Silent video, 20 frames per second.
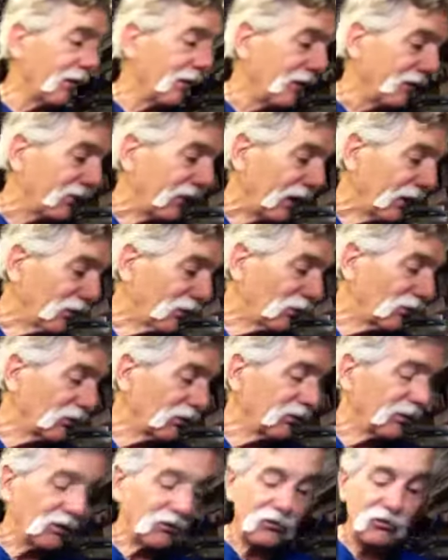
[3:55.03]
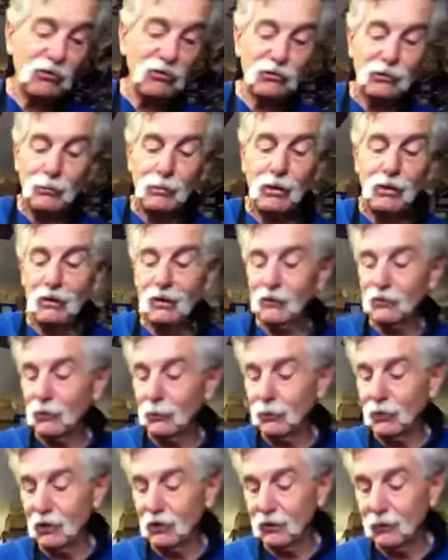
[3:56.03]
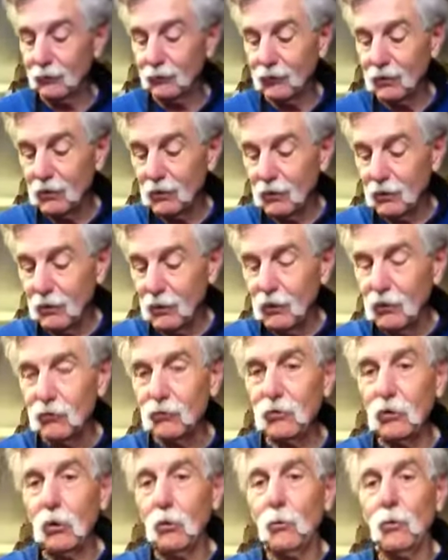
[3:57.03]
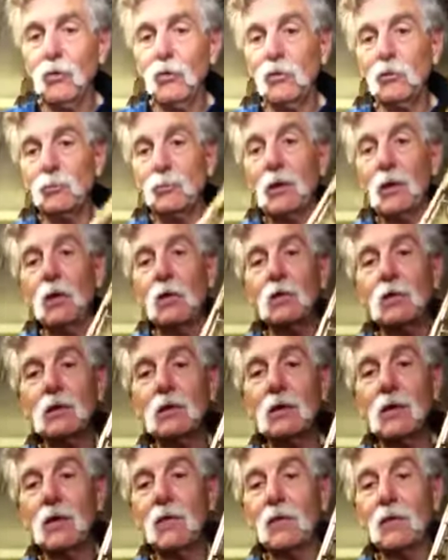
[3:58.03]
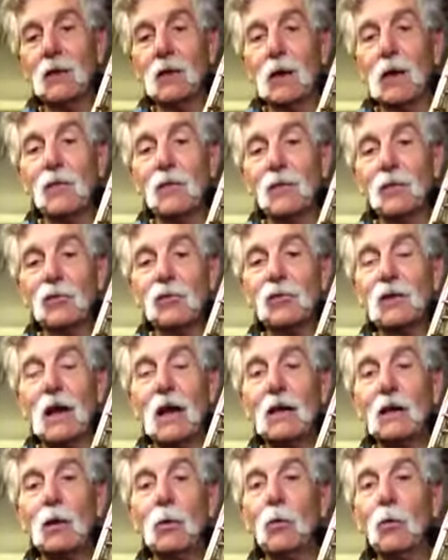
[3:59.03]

that usually fits just about everybody. So with this bell key on this side, it